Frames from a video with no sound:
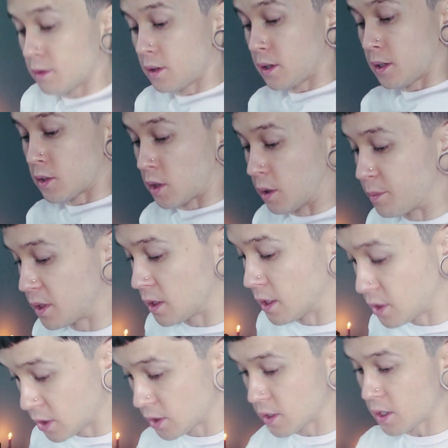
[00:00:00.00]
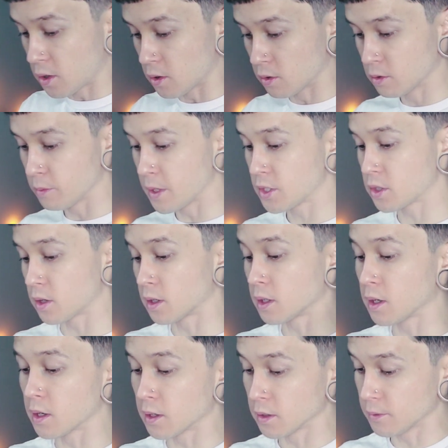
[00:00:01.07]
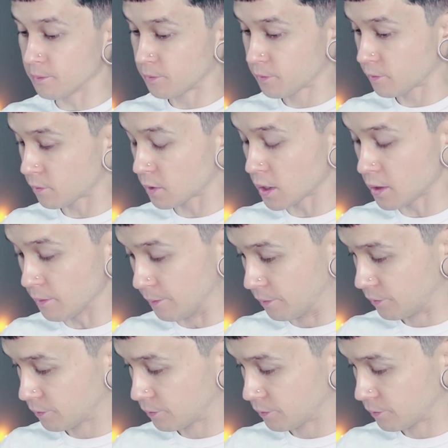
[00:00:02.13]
this is their own major arcana, right?